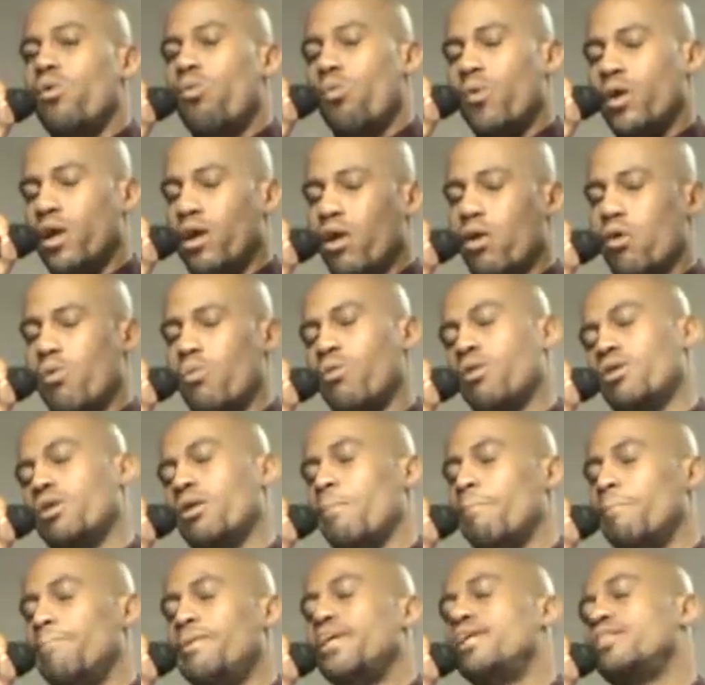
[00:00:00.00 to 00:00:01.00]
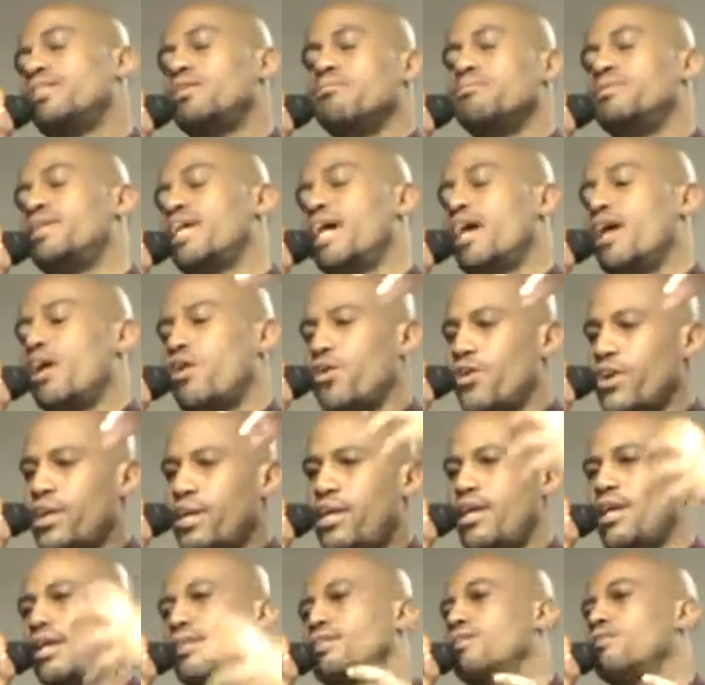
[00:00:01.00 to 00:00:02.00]
we don't want to beat them down or
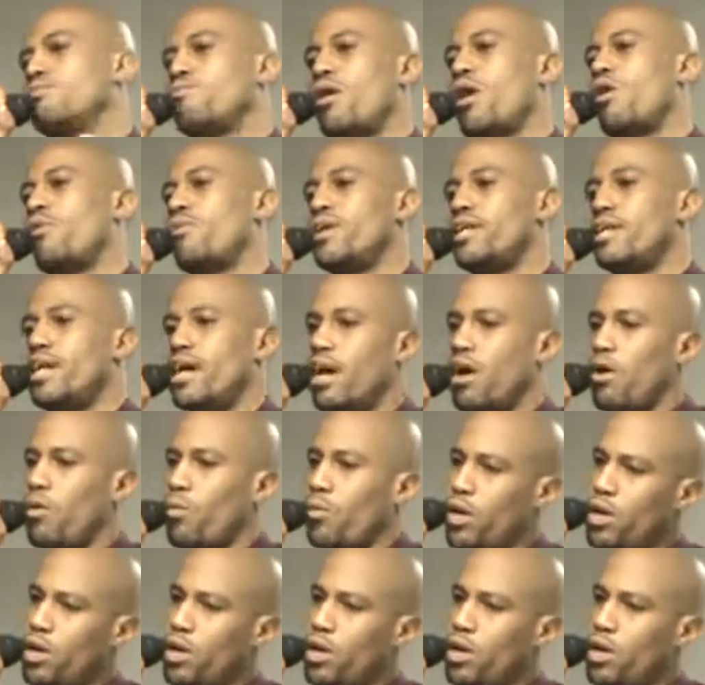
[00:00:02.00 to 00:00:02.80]
kick them while we down.